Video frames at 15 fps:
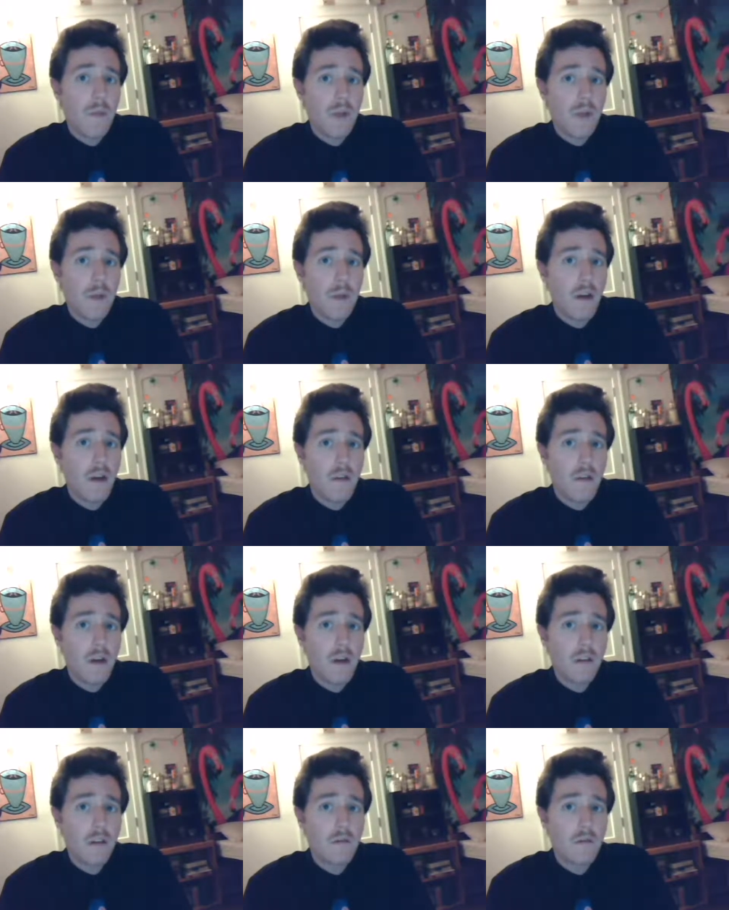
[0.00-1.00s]
dropping out of
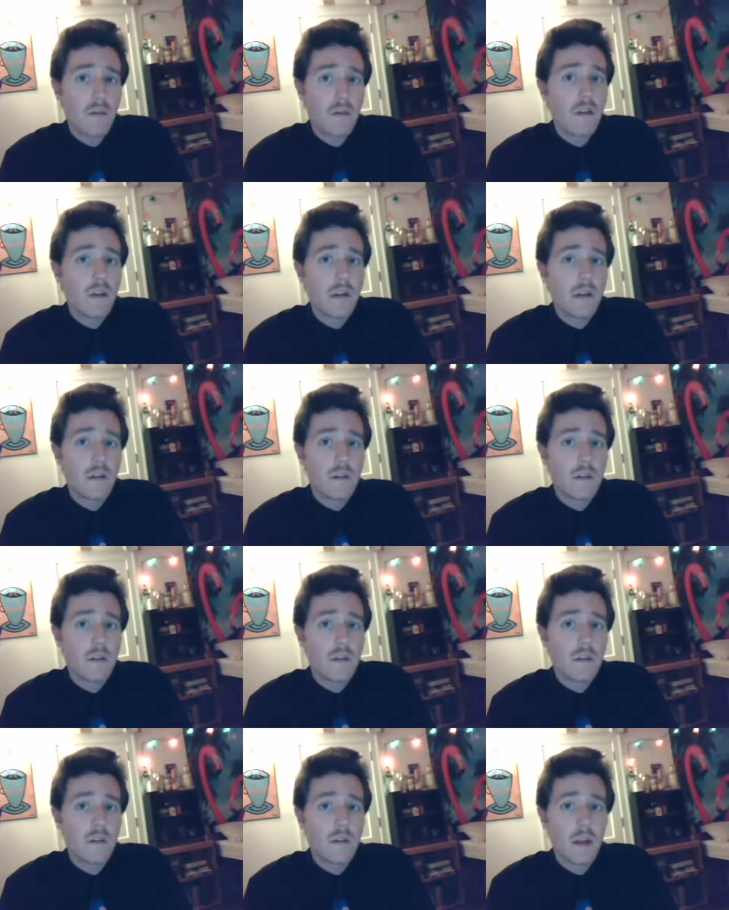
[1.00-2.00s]
high school
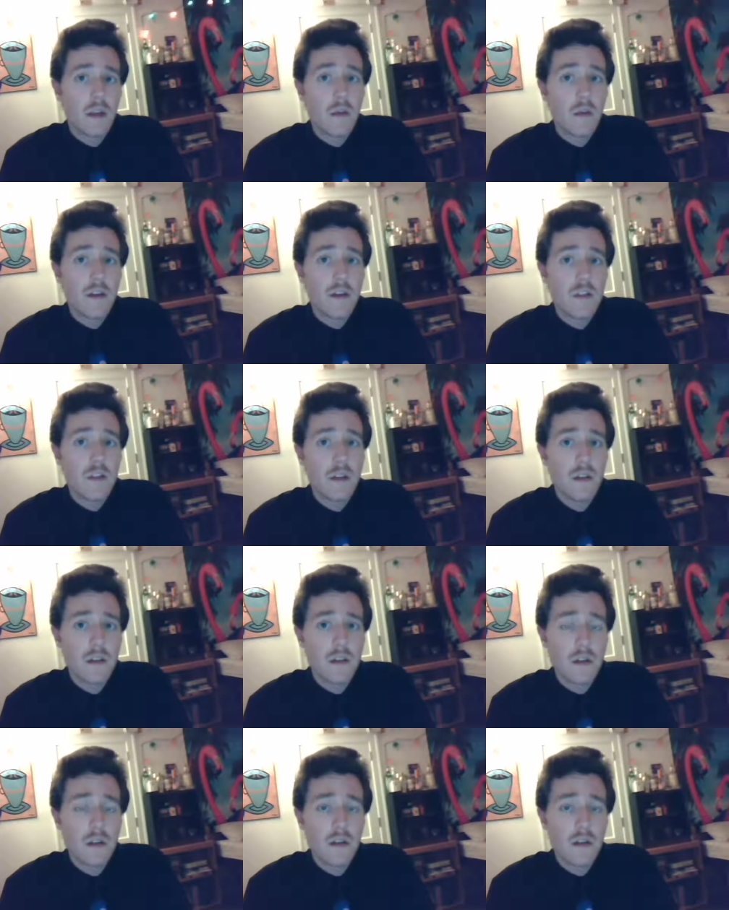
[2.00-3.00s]
and getting my
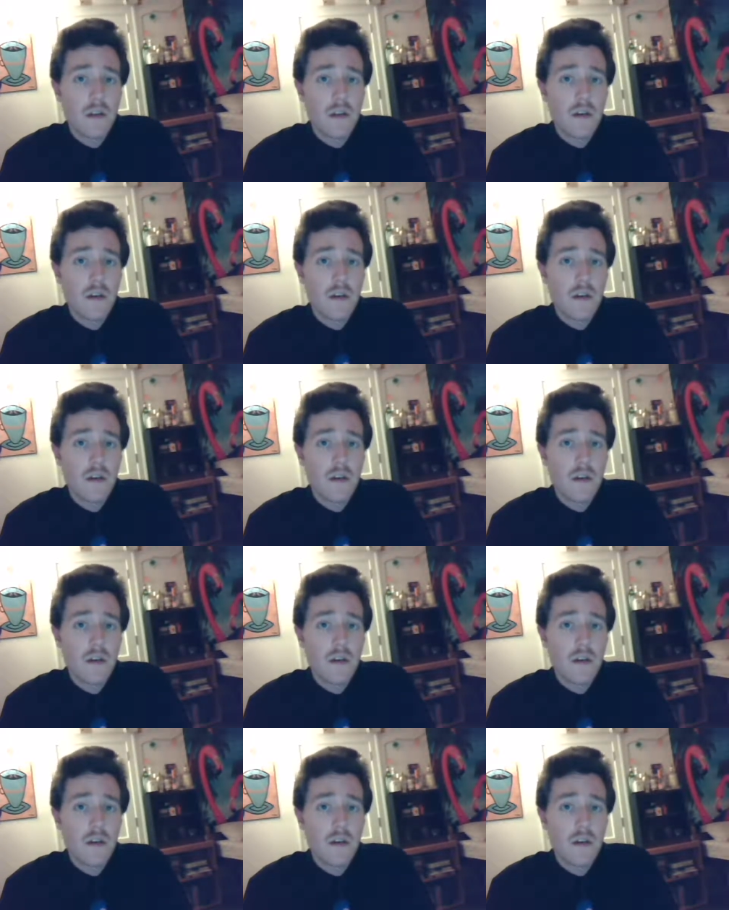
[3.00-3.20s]
GED,